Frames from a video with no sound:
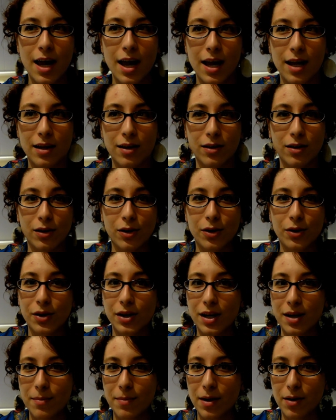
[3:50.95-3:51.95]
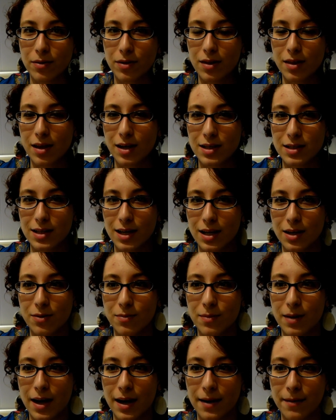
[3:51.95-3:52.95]
and learning about the things that you
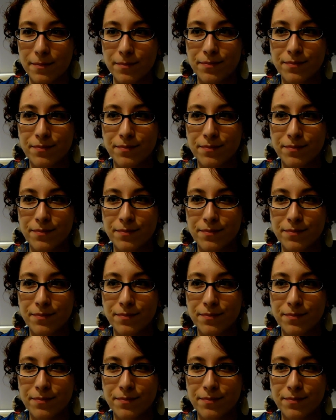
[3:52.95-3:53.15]
buy.